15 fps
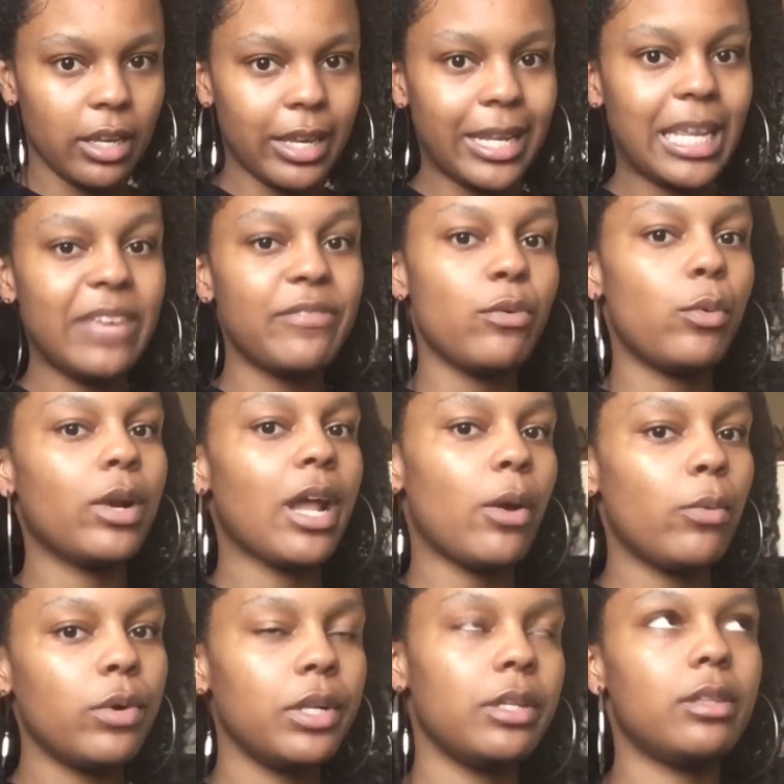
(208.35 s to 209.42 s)
And even when I
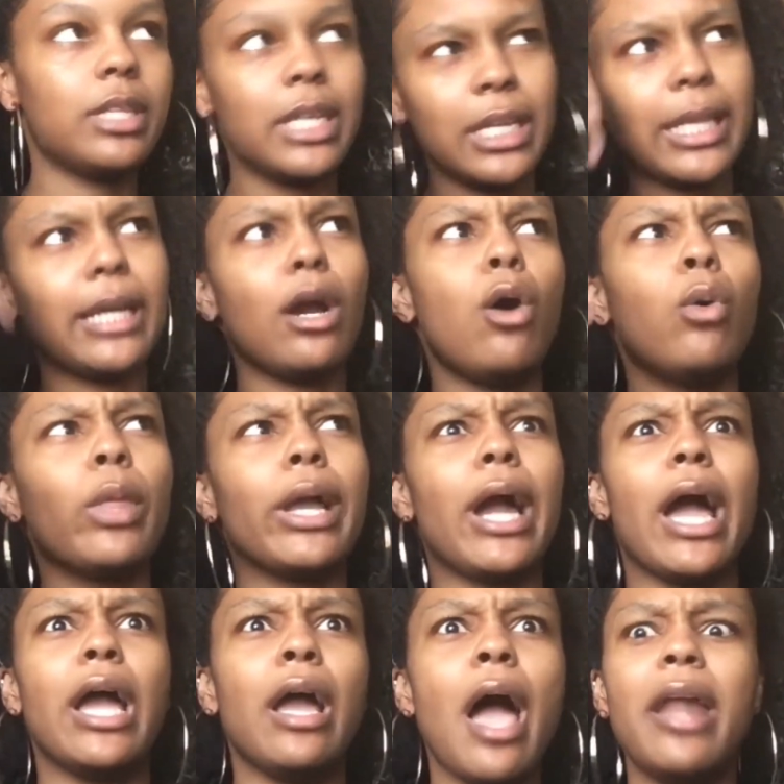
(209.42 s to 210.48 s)
would think like, oh, like
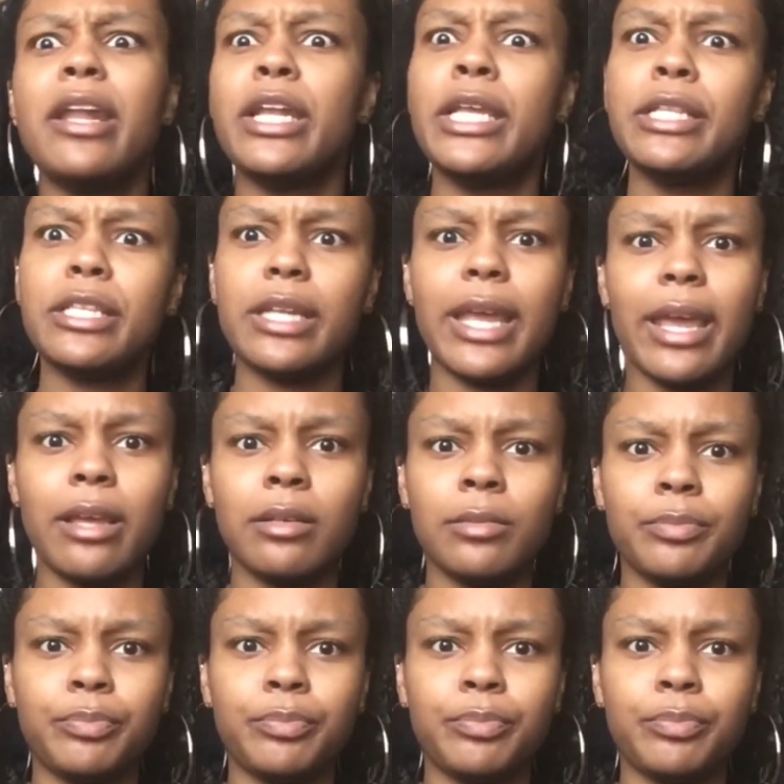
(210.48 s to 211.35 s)
I didn't eat today,